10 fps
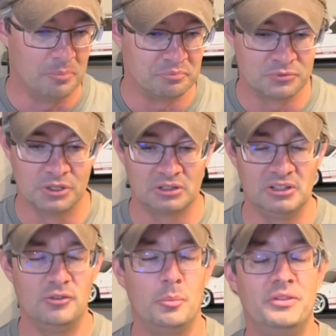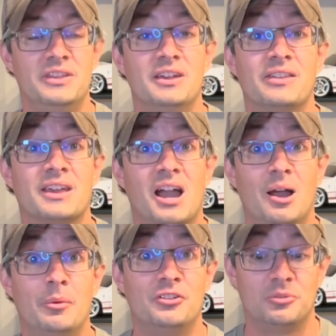just leave them in the
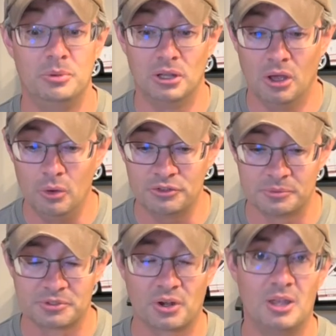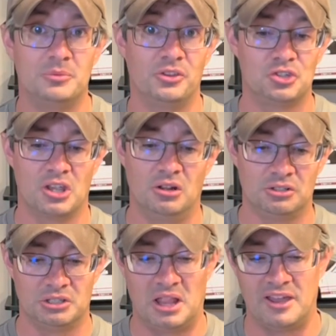comments below. Subscribe to the channel
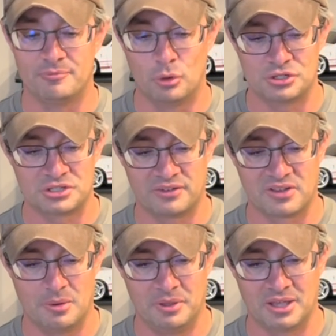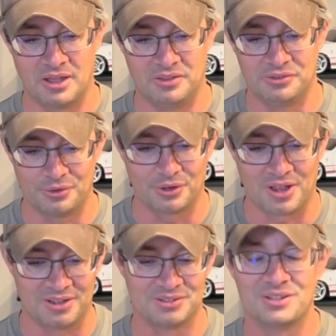because I'll have more stuff coming on these little guys